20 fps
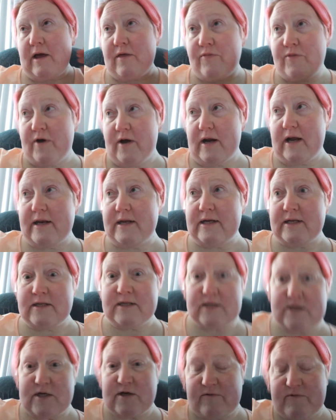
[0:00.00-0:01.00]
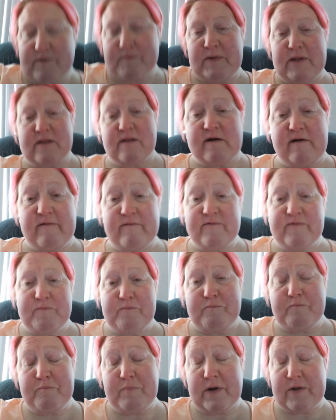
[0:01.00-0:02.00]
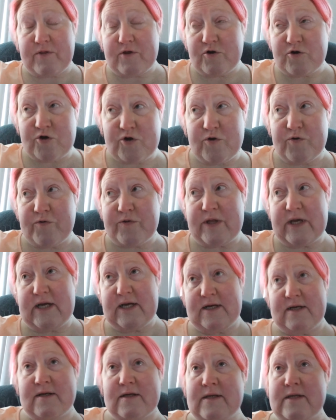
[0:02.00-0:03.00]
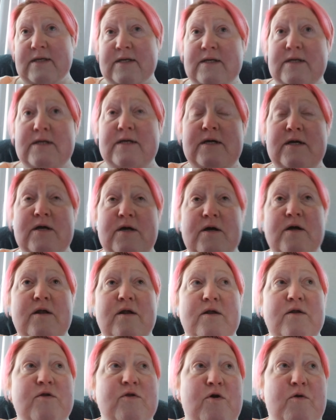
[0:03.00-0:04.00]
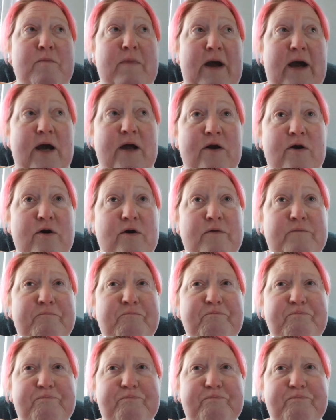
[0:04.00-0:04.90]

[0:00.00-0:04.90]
I thought I didn't deserve to be loved, but the truth is, no matter